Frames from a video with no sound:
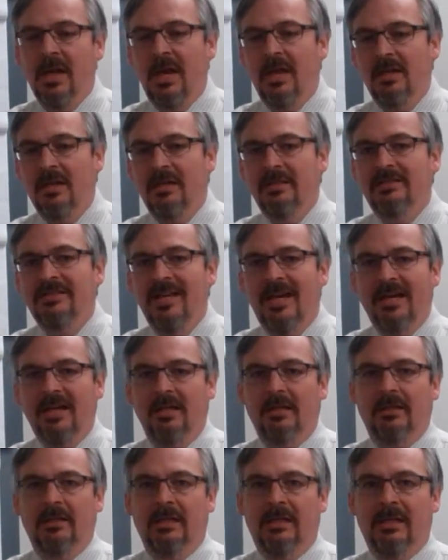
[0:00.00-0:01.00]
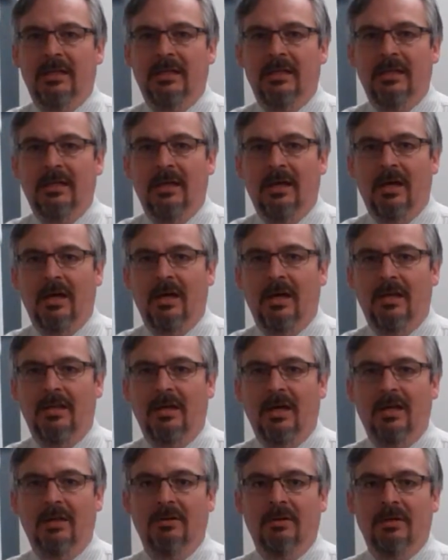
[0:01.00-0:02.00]
And then secondly,
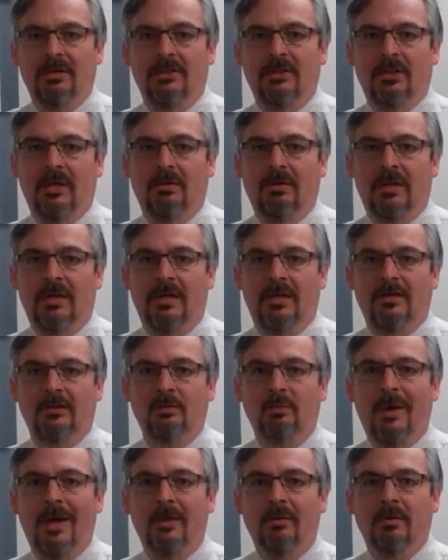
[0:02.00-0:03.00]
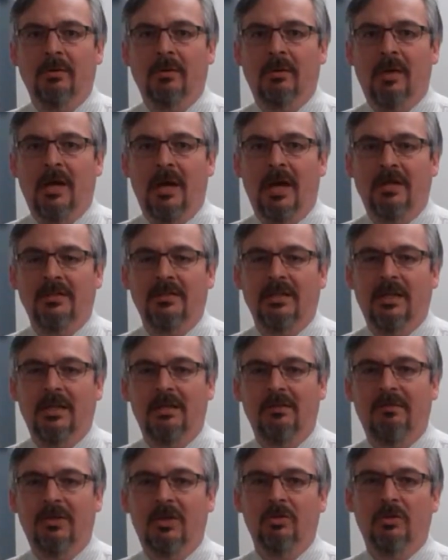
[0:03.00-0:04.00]
the other issue is whether or not
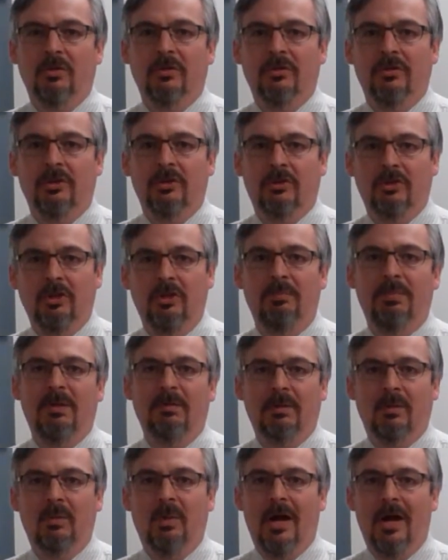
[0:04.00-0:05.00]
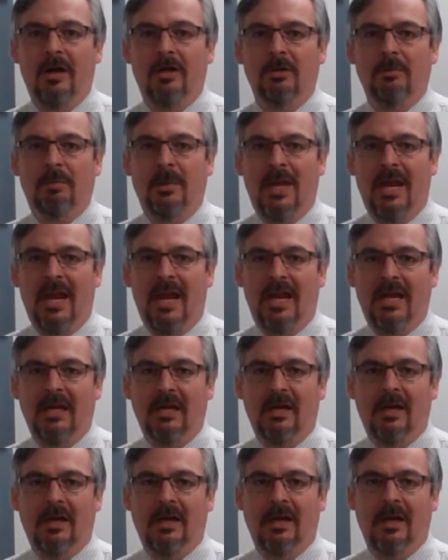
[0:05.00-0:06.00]
individuals should be required to
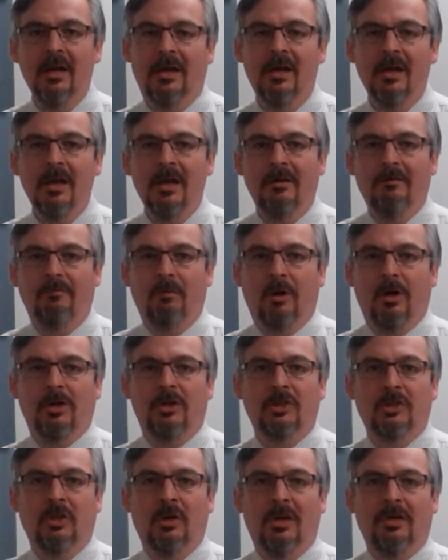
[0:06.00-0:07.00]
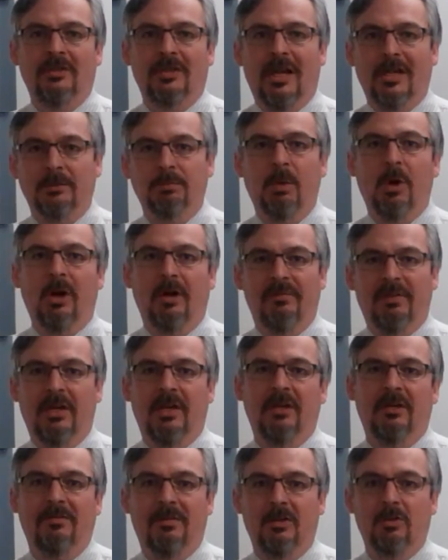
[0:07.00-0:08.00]
pay for insurance as part of an
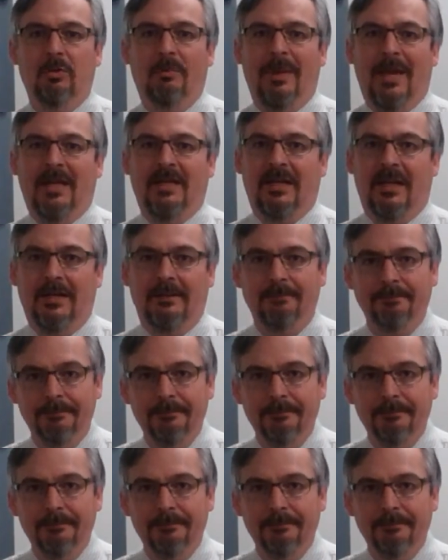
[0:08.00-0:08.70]
individual mandate.